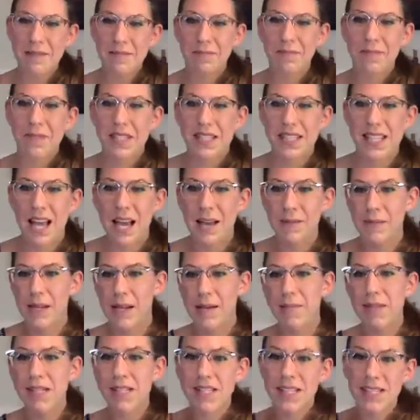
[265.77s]
Sam Mom
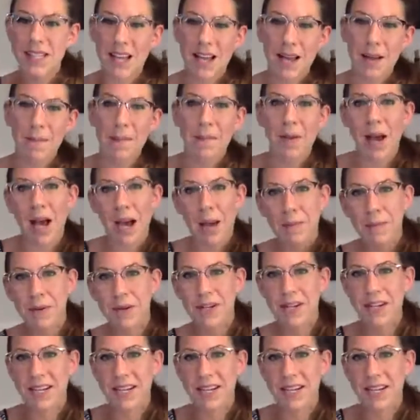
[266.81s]
and Sam Pop are